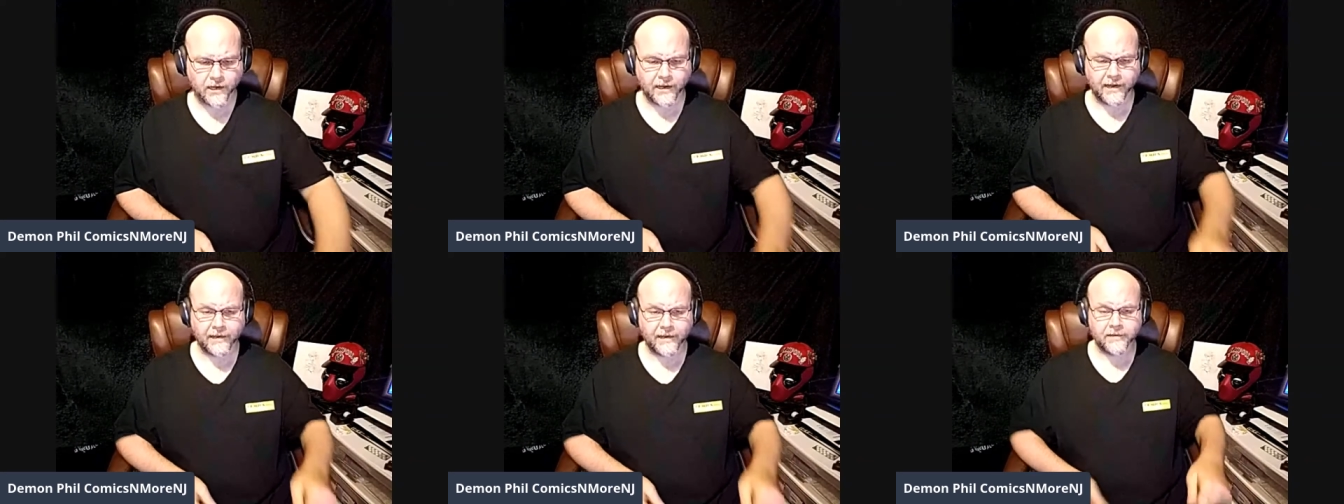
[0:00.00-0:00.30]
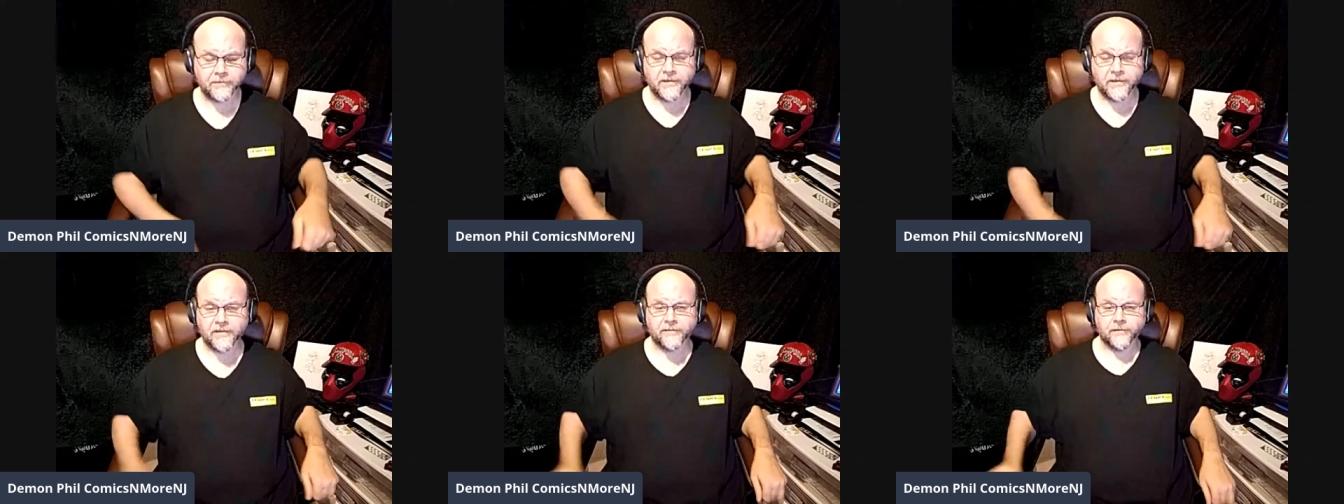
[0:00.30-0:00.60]
I
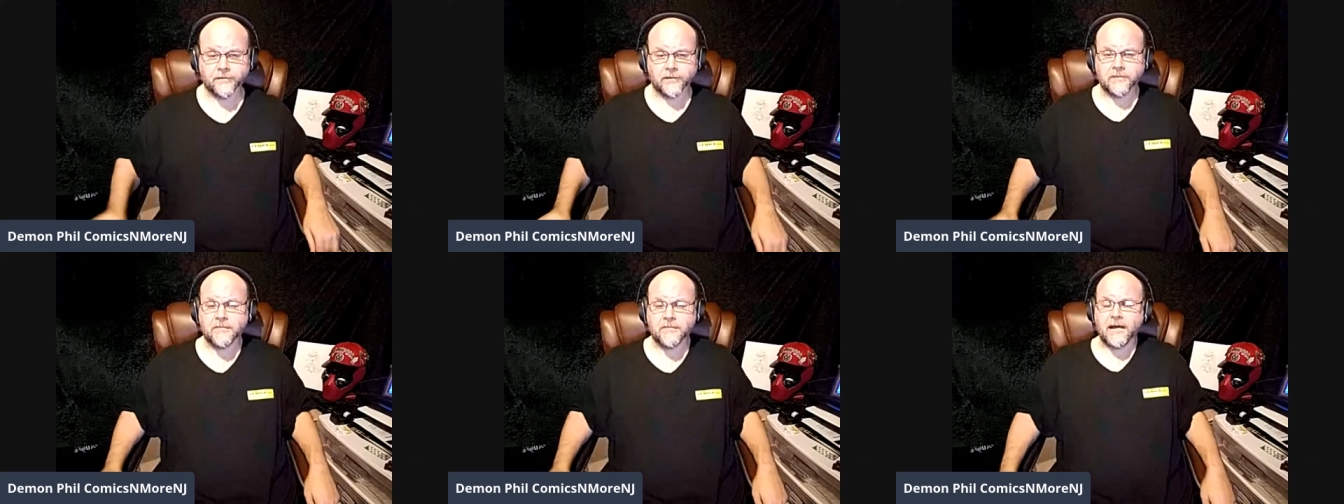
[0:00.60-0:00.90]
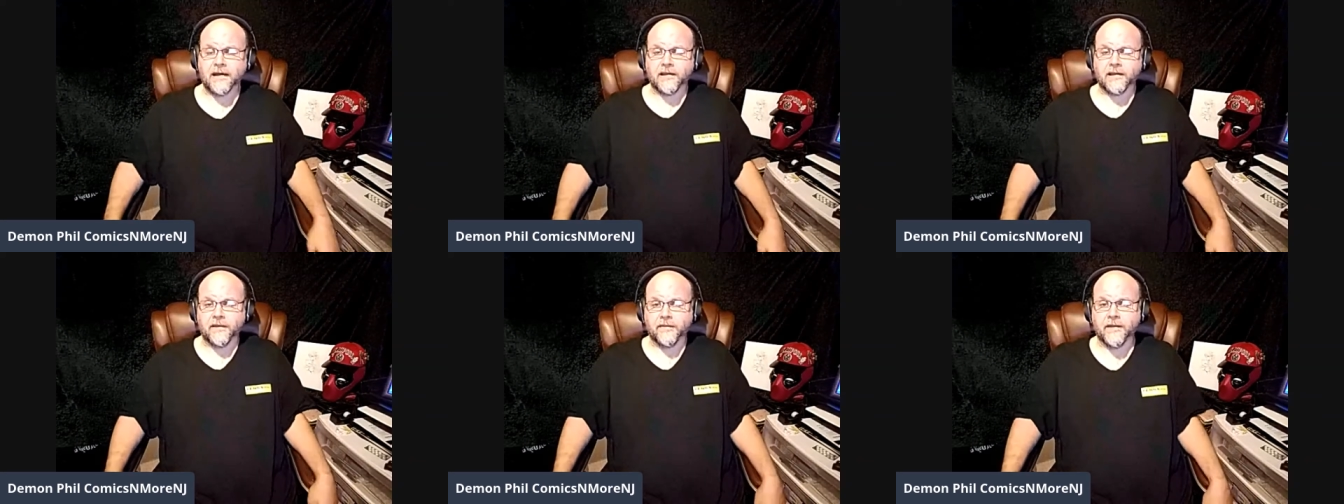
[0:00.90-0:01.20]
am definitely
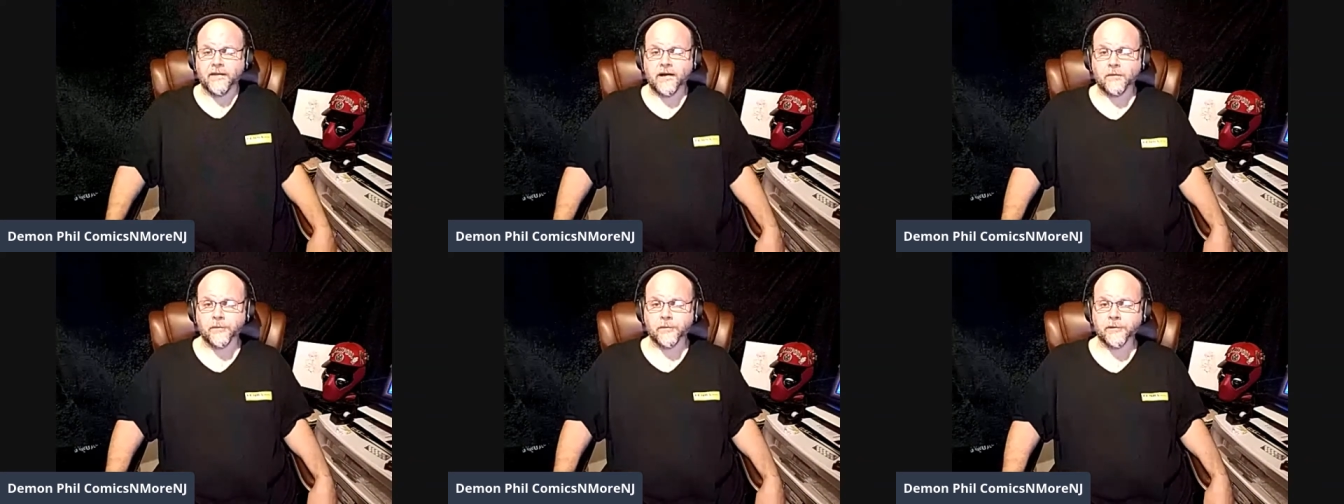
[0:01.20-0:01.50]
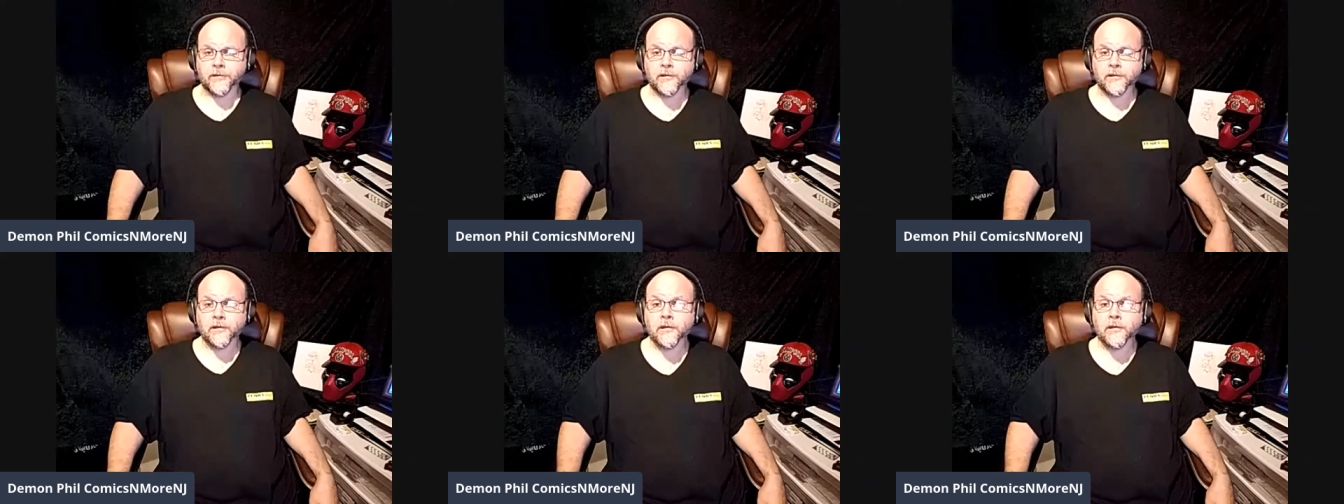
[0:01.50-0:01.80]
backing that
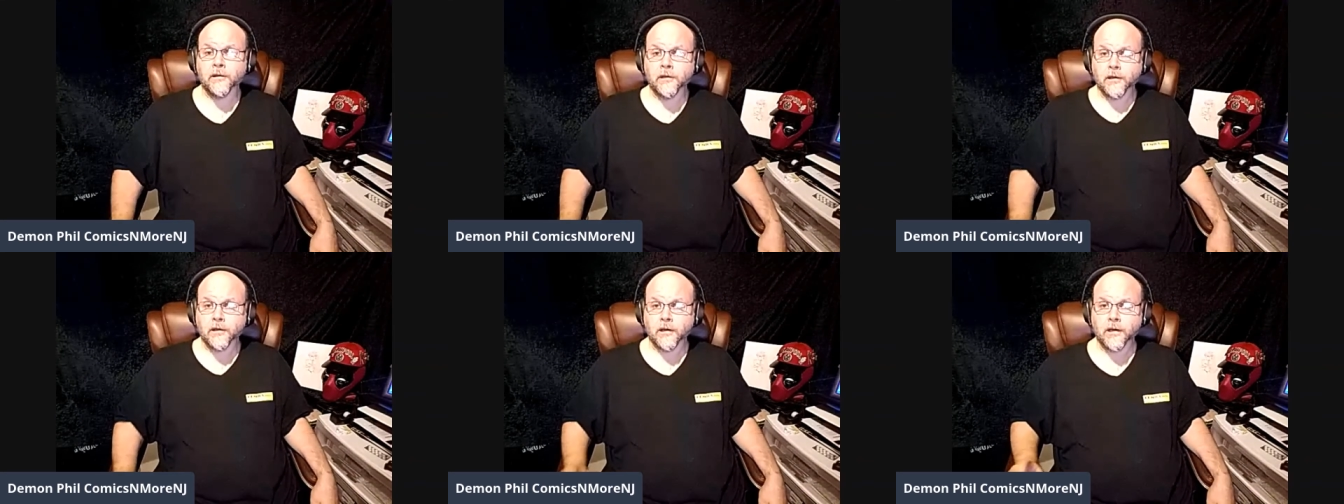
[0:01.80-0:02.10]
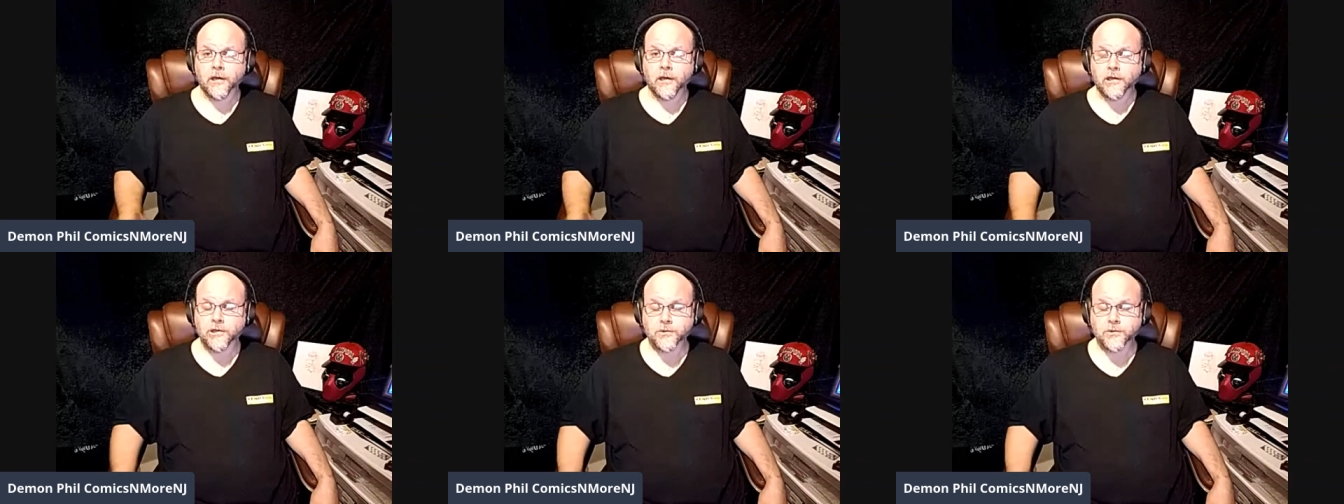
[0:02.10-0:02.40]
one.
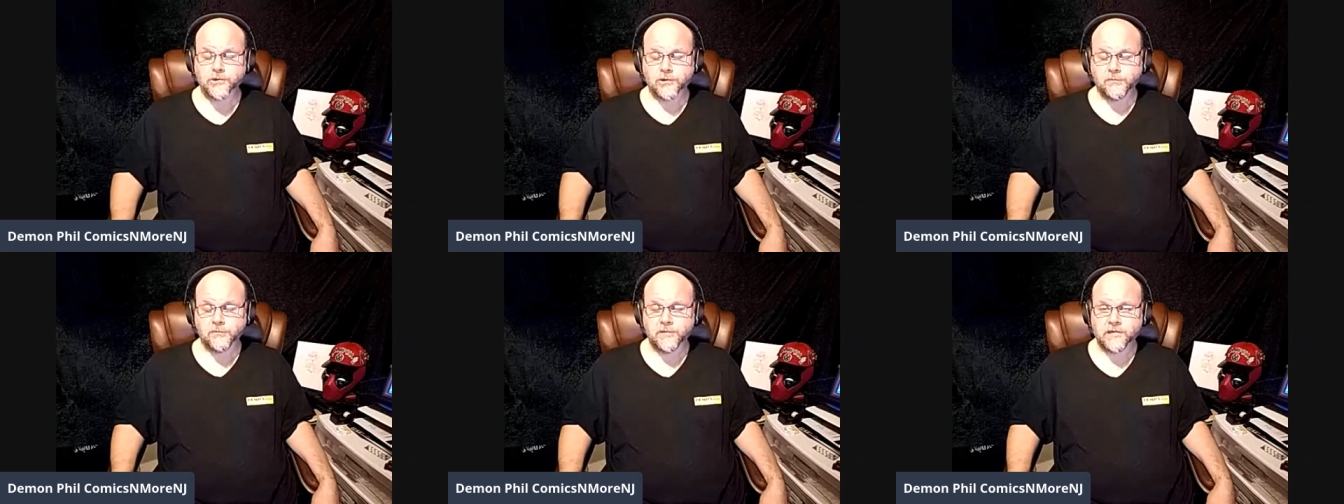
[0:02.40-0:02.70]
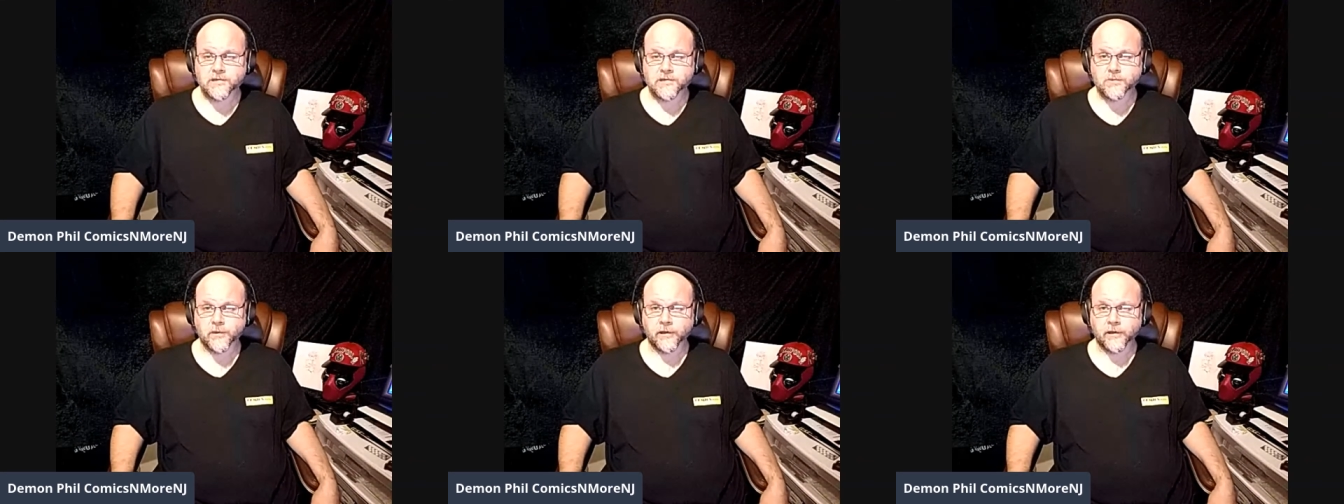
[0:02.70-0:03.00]
You should be
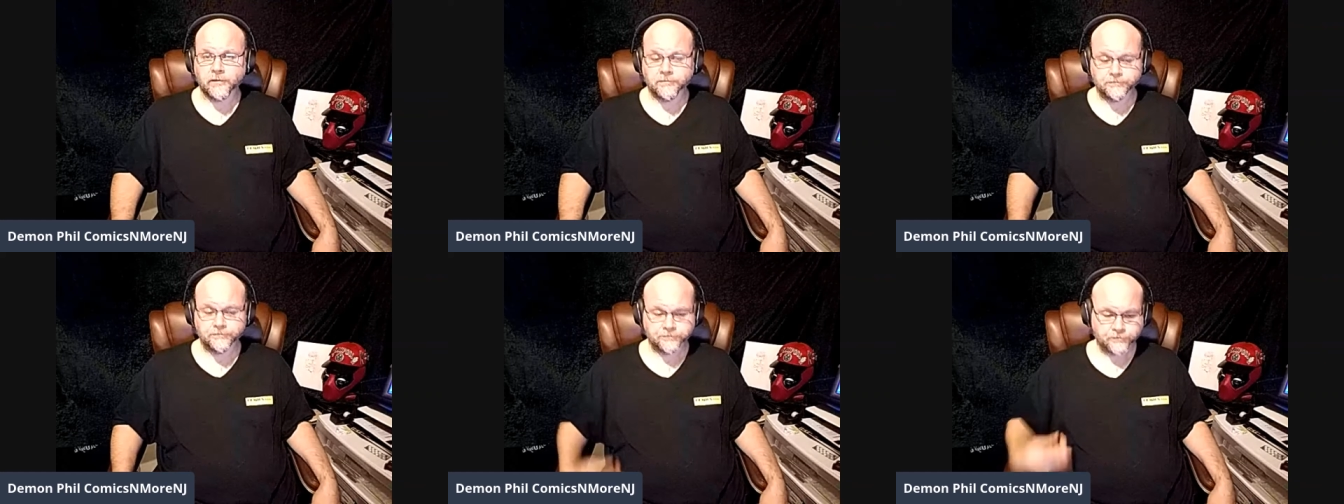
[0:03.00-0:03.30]
as well.